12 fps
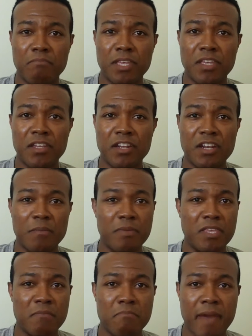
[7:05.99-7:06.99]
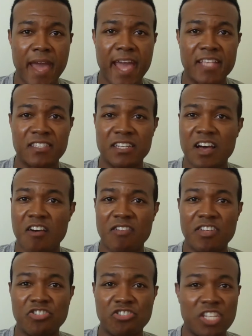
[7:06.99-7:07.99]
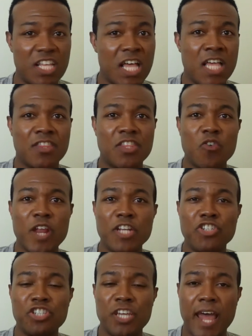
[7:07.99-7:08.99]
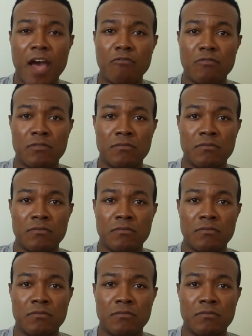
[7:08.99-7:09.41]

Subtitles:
beard and up in your mask and all that shit. Throw that shit out.